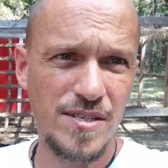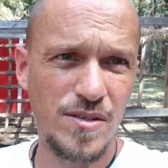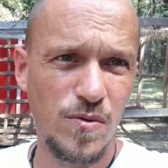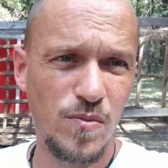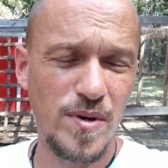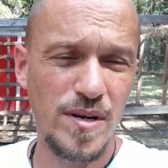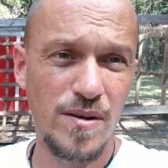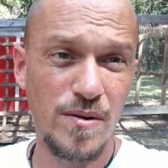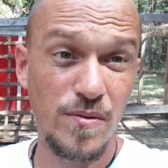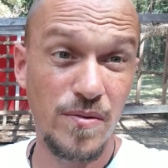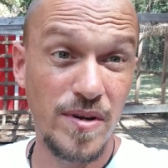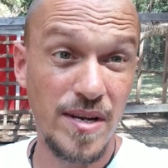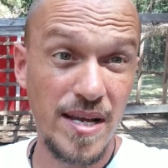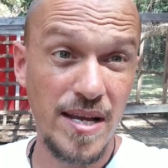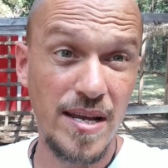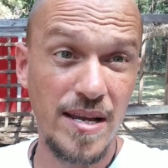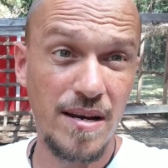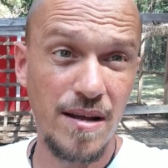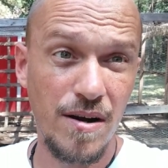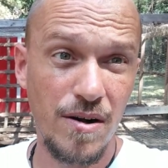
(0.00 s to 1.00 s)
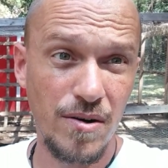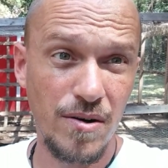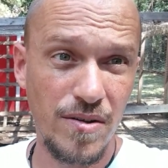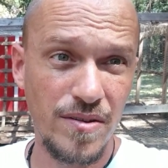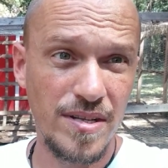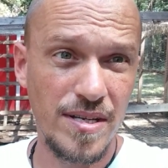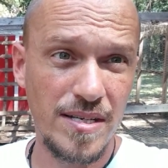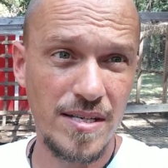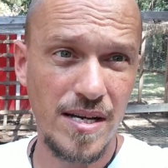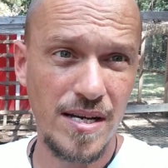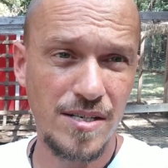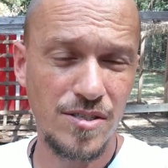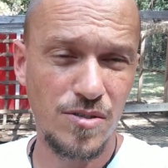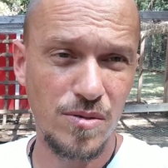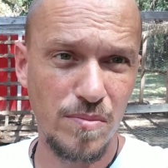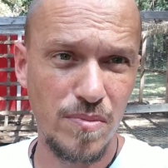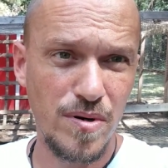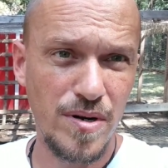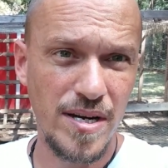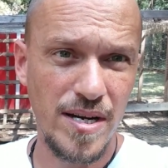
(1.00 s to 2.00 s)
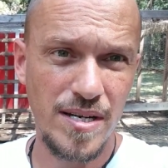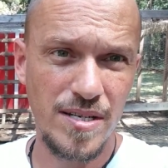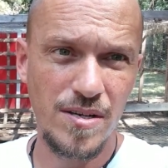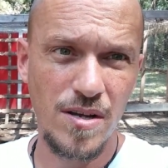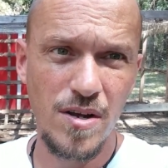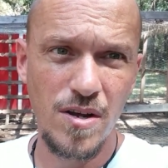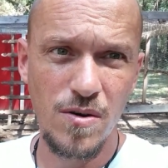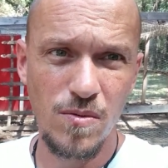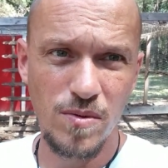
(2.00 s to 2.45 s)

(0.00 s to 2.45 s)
so we don't need all of these extra breeds.